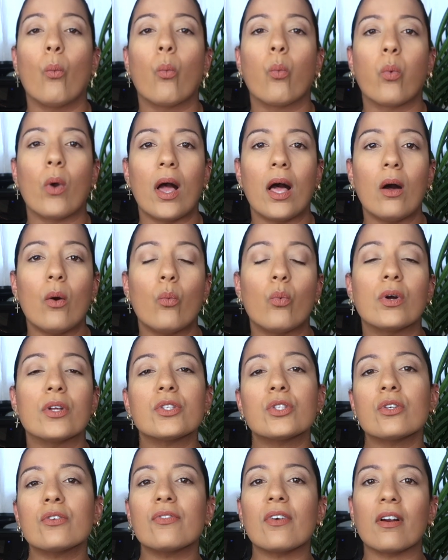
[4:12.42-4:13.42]
Well,
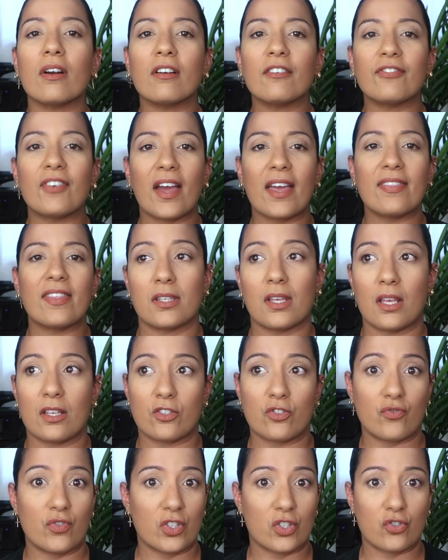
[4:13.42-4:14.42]
once you verify
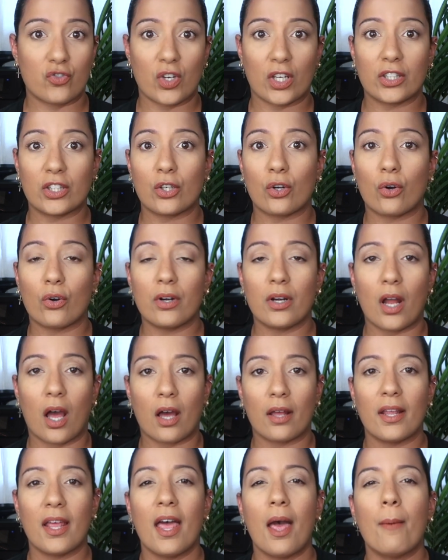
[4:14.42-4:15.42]
it's restricted or
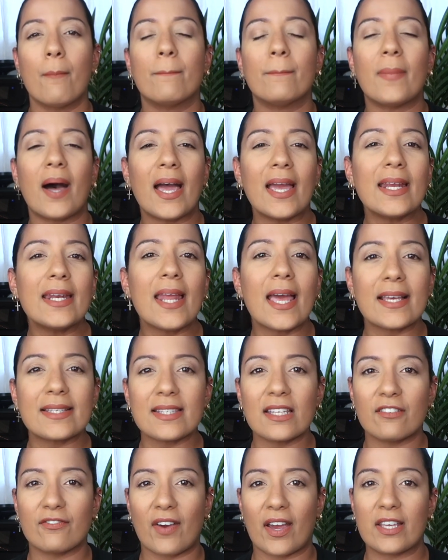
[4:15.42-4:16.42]
not, my
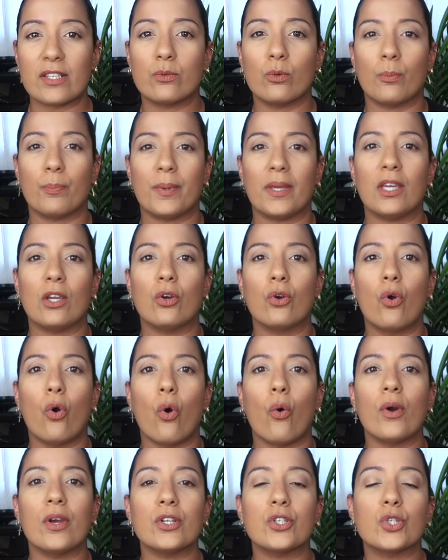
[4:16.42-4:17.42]
next advice will be
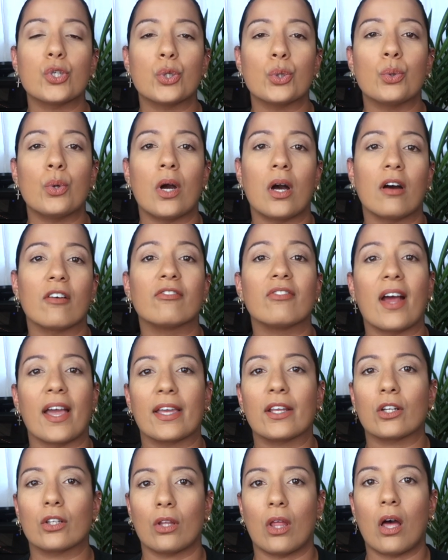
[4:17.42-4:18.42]
going to a
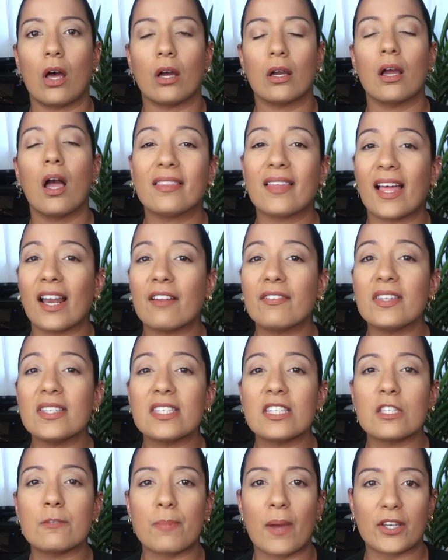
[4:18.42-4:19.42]
ride-along. A lot of
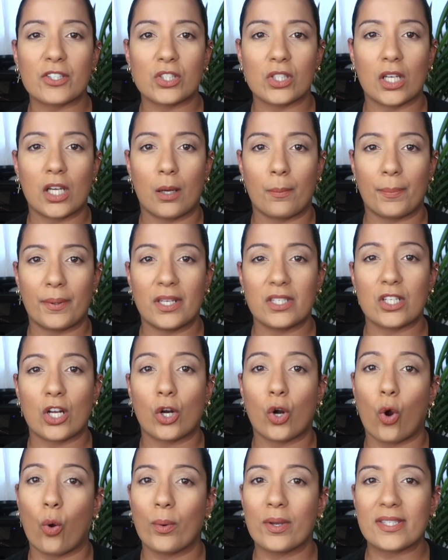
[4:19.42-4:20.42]
these inspection companies
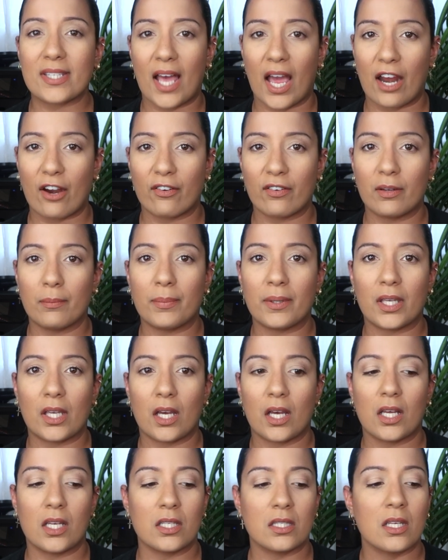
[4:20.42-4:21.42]
are always hiring,
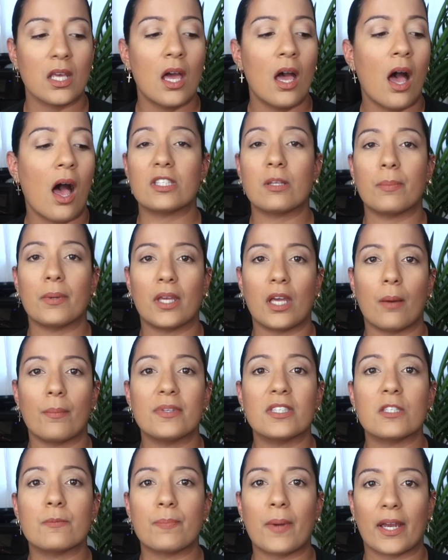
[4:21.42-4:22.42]
because as they become
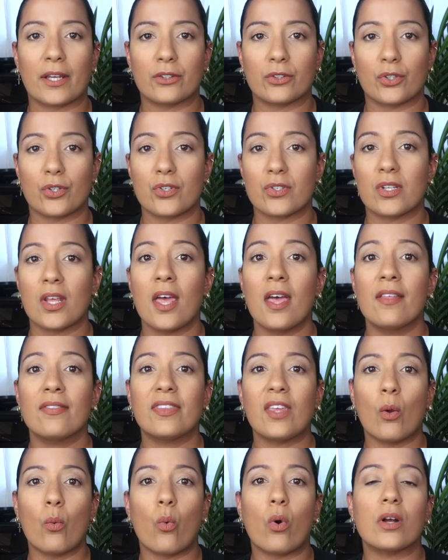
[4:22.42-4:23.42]
inspectors,
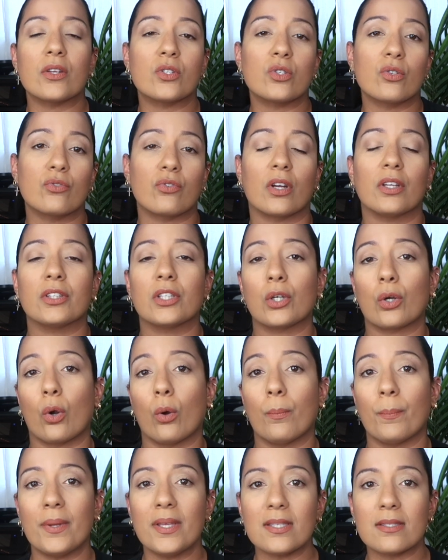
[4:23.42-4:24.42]
they want to run their
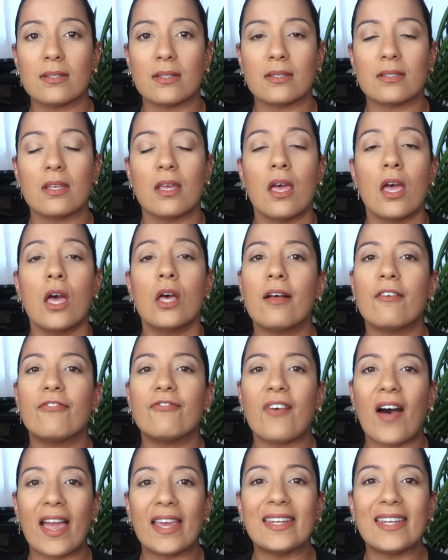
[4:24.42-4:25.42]
own business.
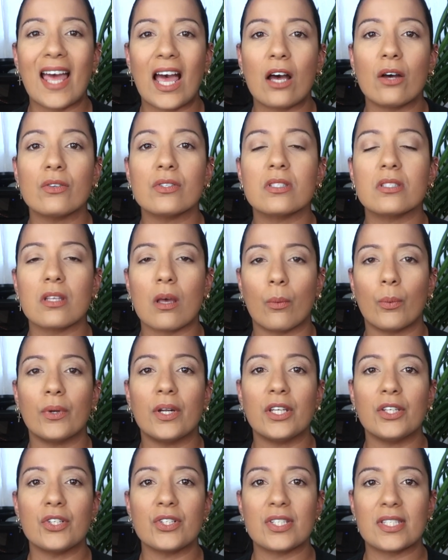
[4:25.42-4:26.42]
Find out someone
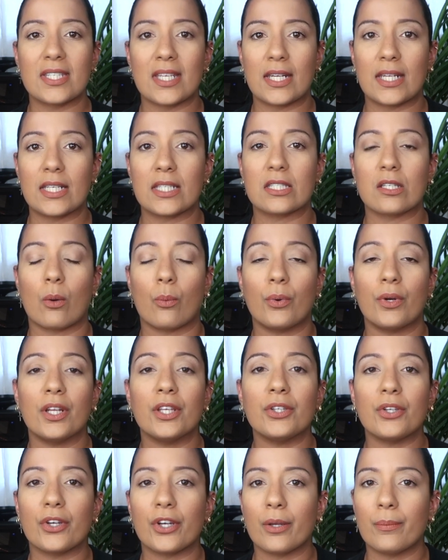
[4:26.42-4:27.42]
in your city, someone
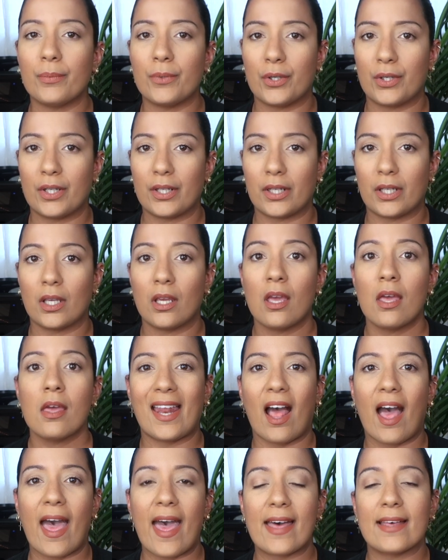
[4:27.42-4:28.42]
in your community,
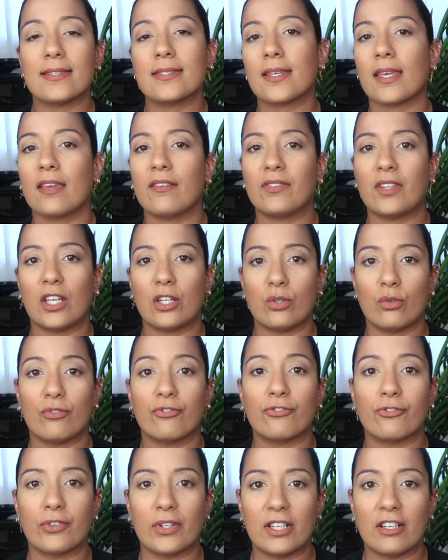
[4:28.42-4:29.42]
and ask if they do
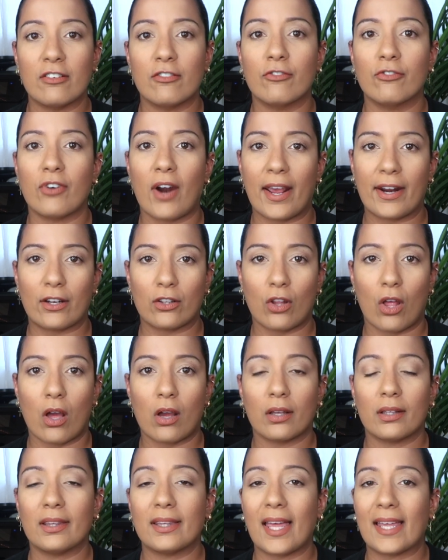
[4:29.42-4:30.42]
free
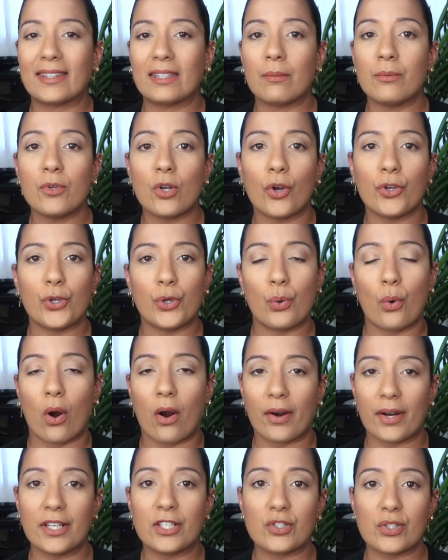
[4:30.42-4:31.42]
ride-along. Let them know you
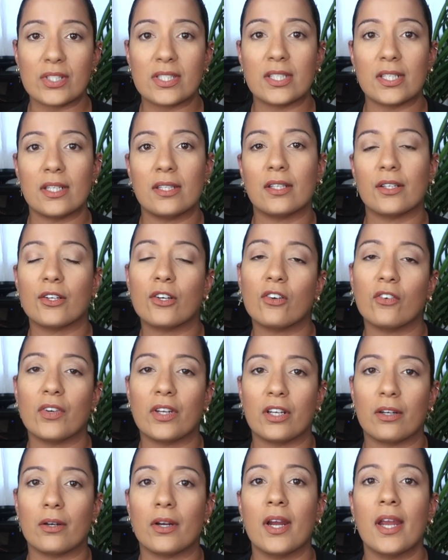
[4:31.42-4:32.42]
are interested in the
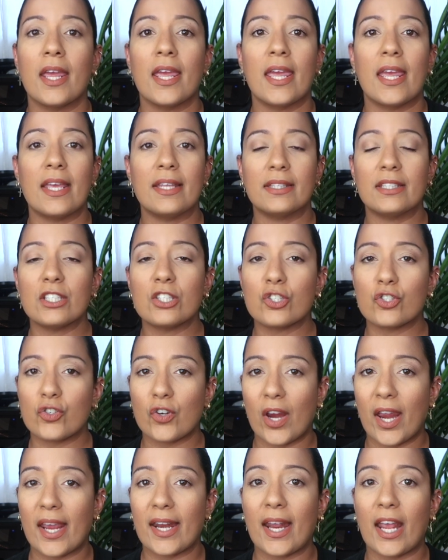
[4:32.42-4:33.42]
career, in this
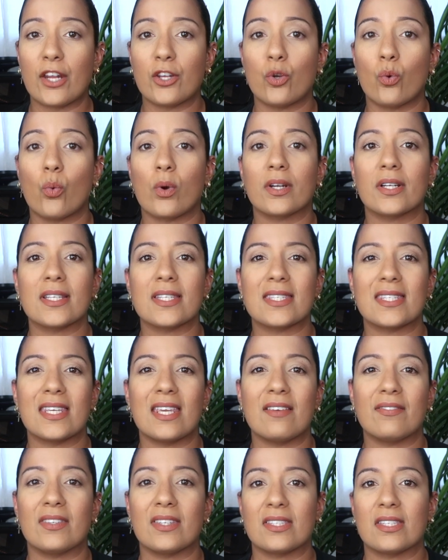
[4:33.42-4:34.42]
trade, and you want to
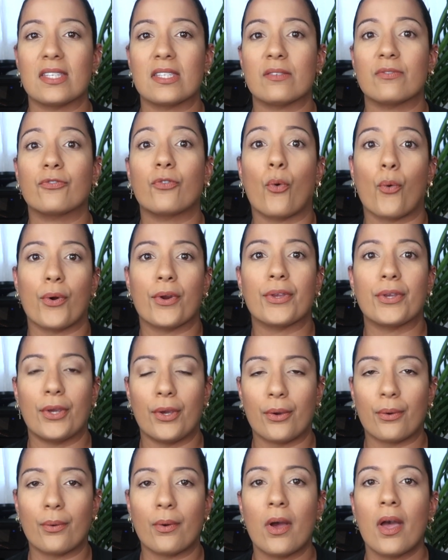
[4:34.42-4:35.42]
see if this is for
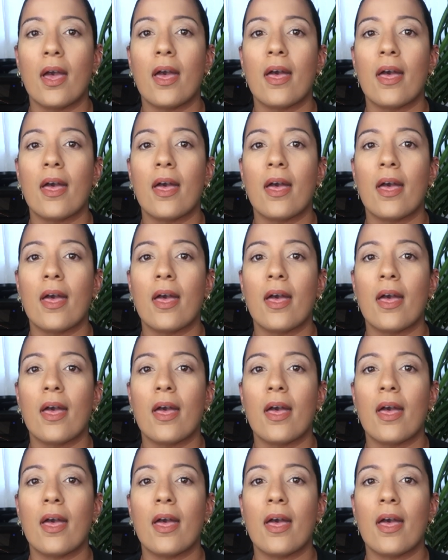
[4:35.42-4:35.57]
you.